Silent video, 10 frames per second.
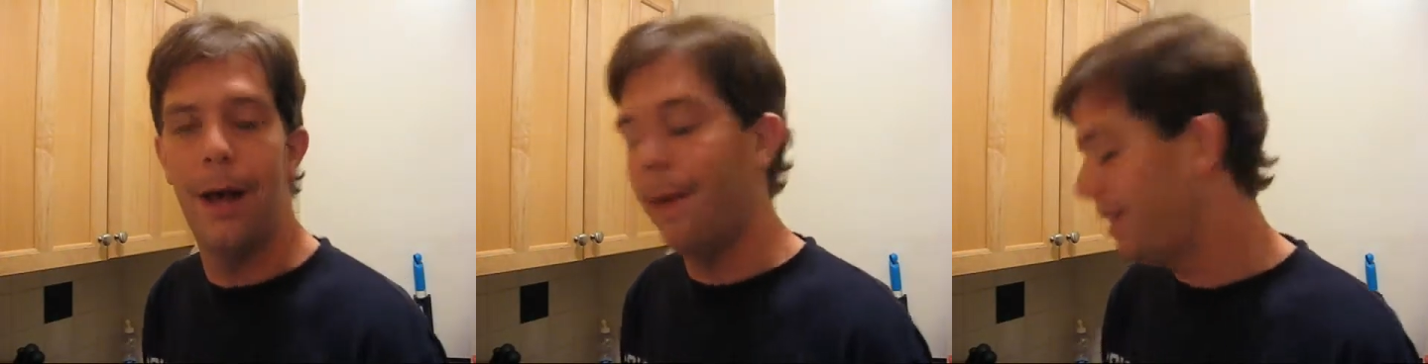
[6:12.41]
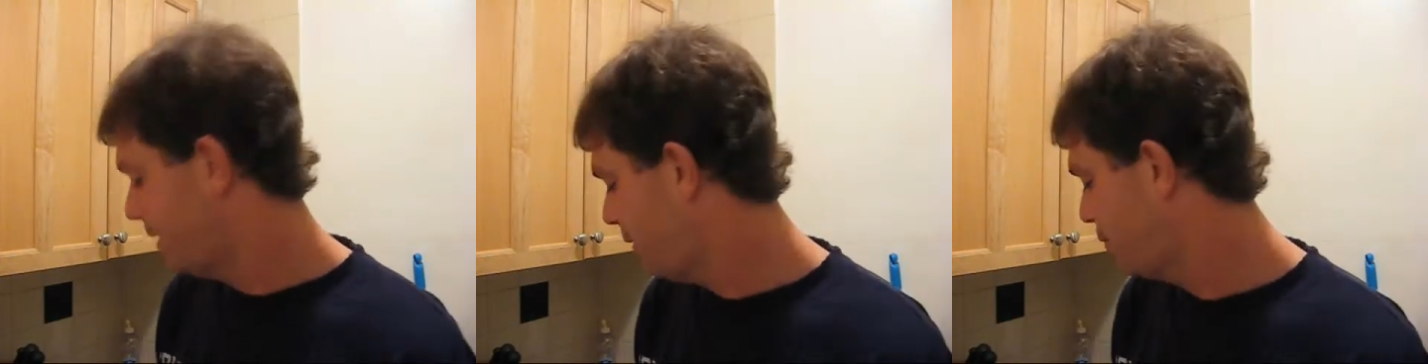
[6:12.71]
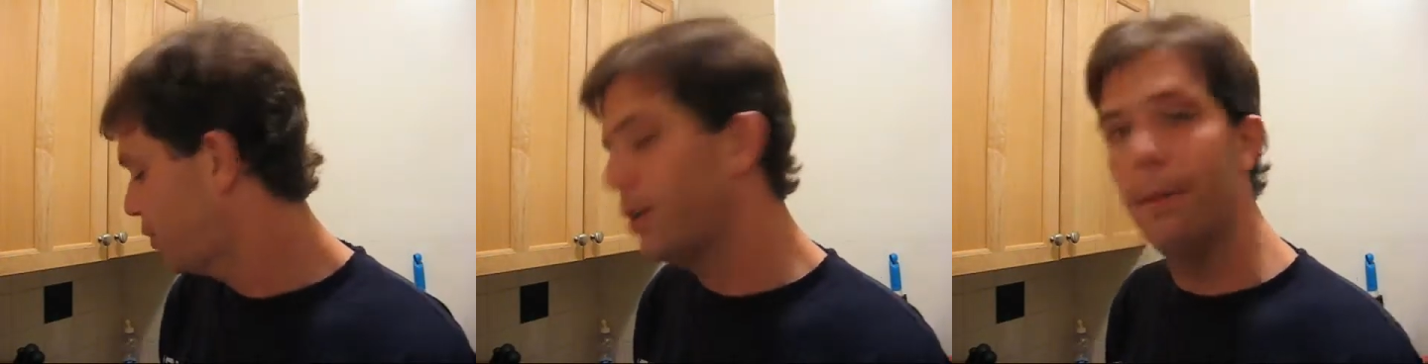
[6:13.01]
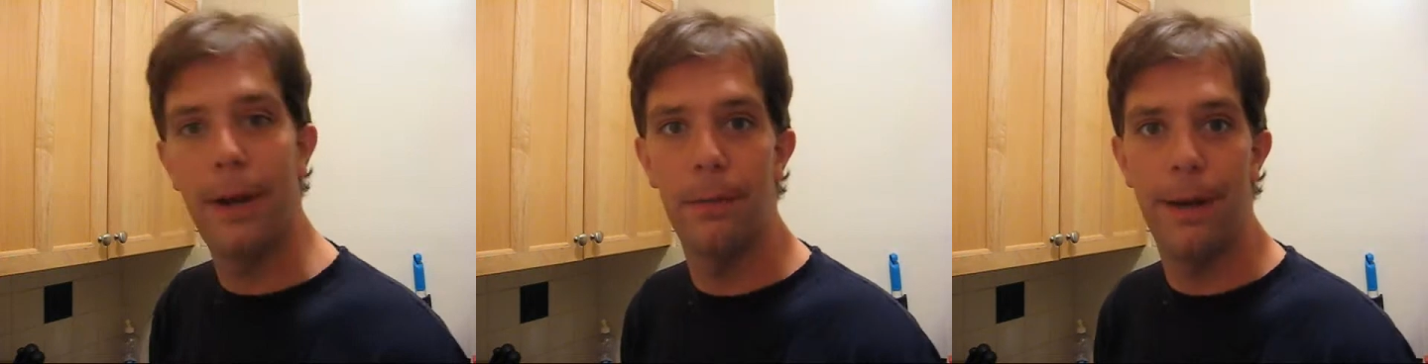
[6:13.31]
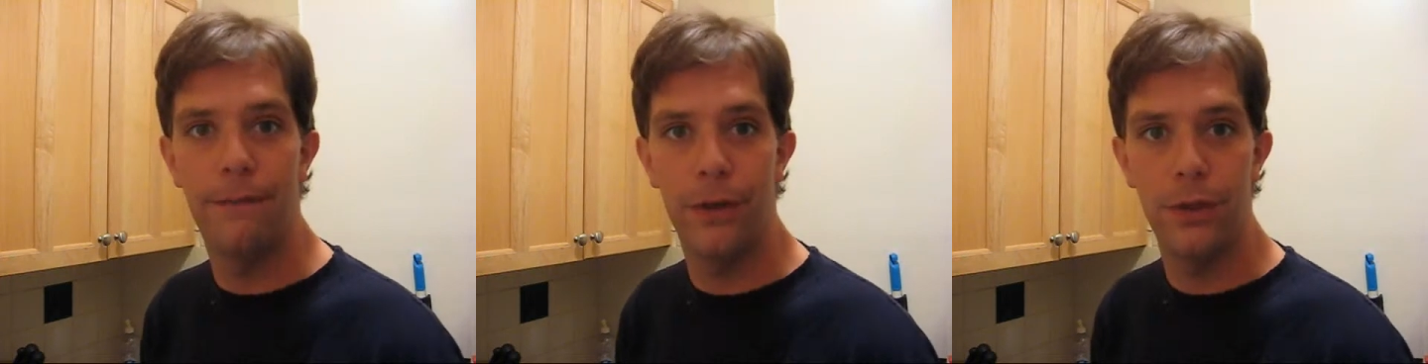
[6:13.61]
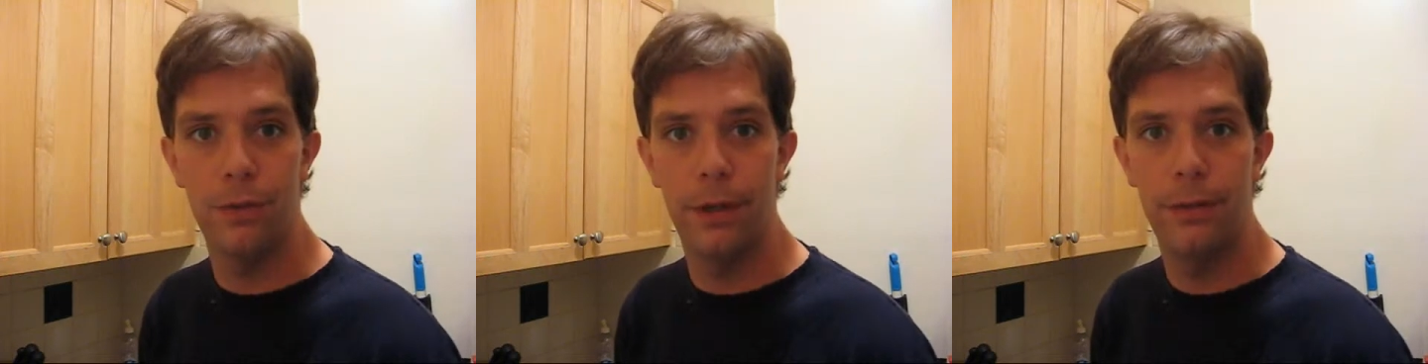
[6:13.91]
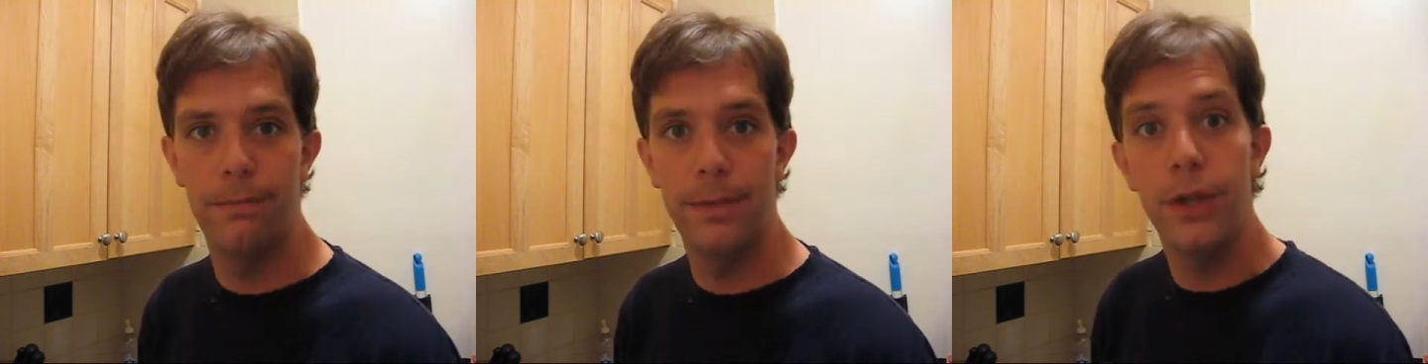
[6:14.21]
Um, I think that one turned out better than my first
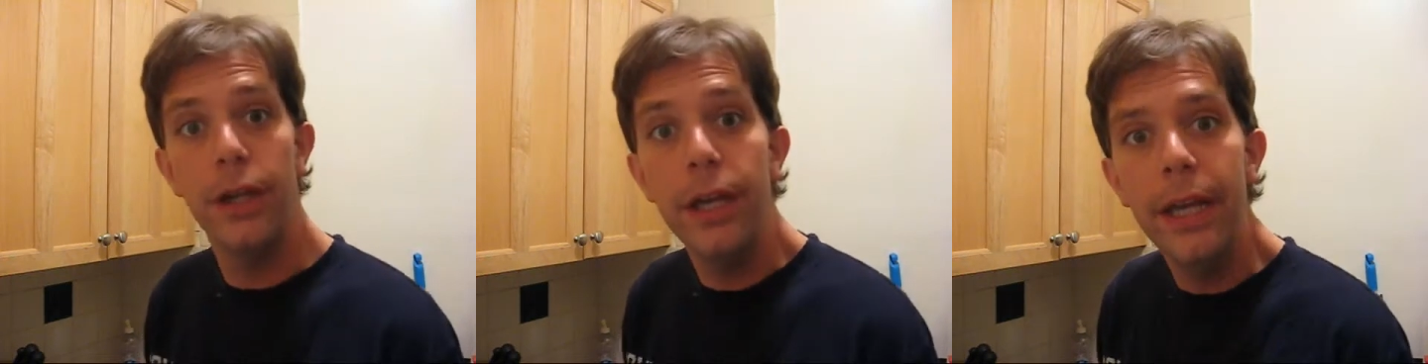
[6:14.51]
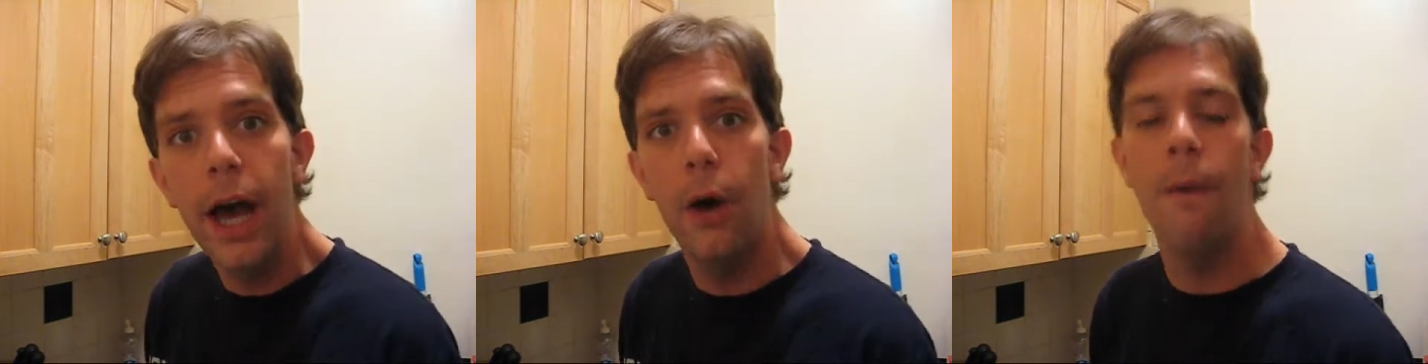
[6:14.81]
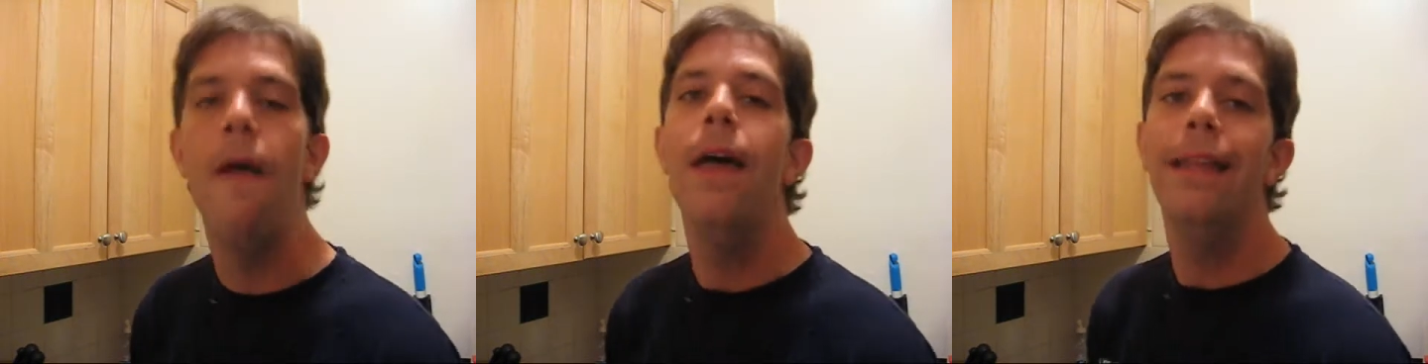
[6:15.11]
one. So there you go.